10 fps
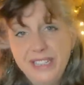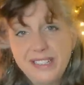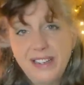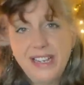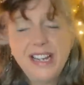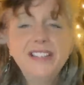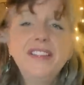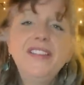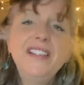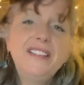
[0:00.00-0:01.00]
sign, and
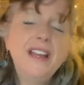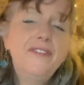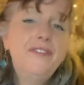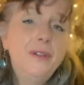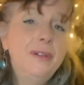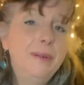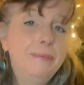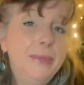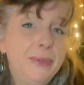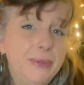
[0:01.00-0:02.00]
so this full
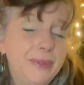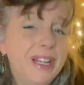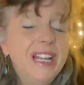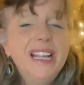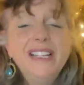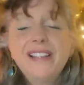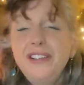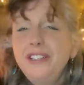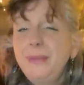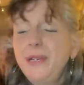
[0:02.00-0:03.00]
moon is
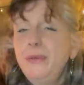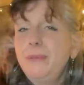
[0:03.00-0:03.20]
going to be all